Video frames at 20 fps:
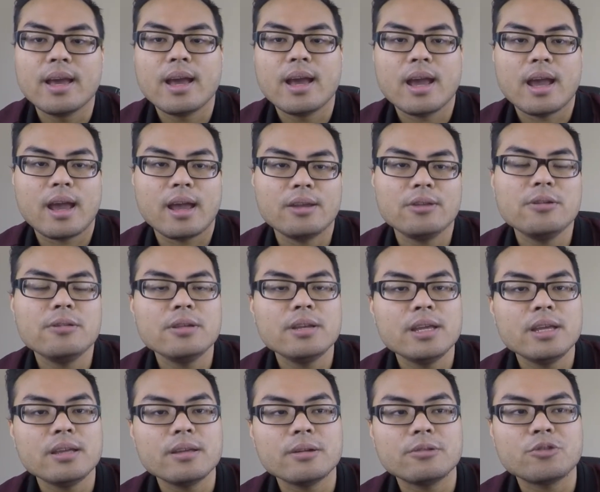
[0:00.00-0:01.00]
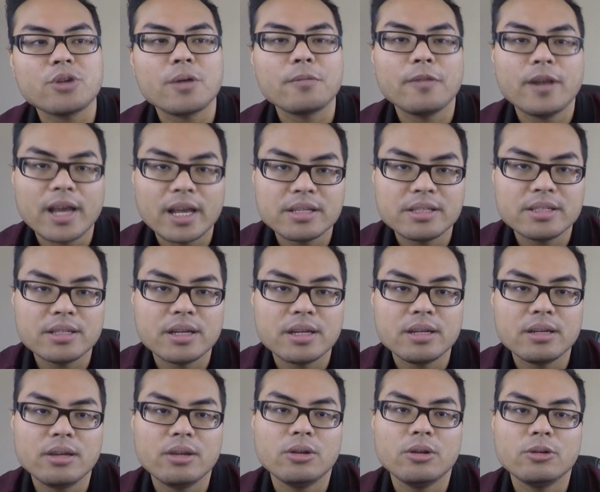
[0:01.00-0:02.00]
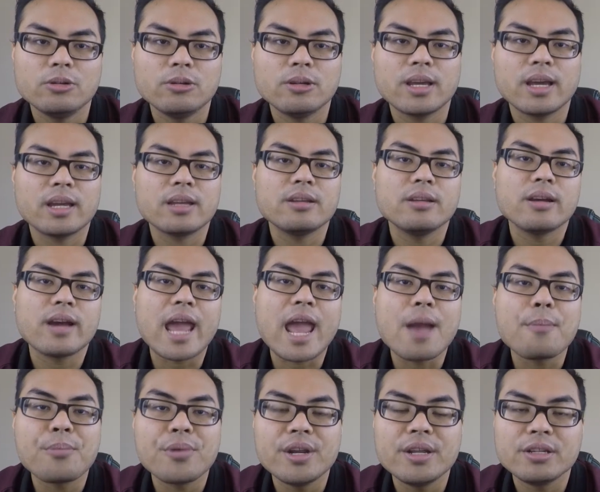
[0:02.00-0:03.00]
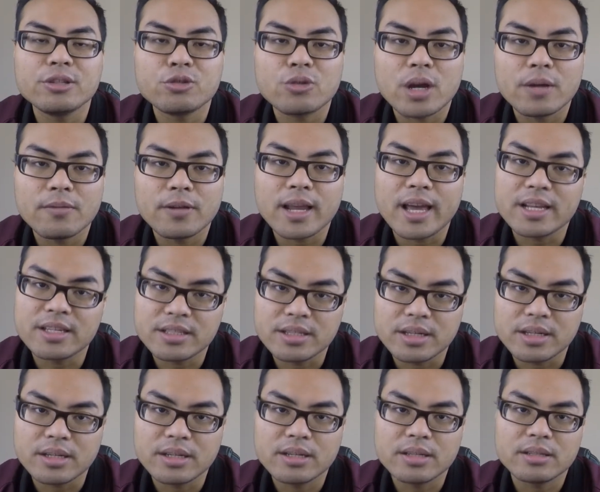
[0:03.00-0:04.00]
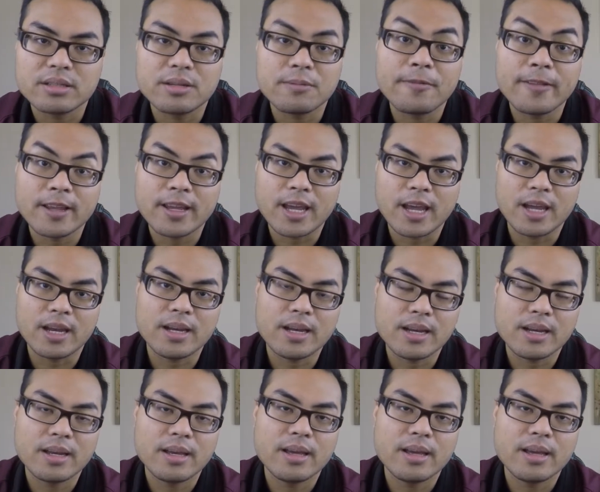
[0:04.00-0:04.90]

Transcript: And you need your driver license, to get your ambulance driver license certificate.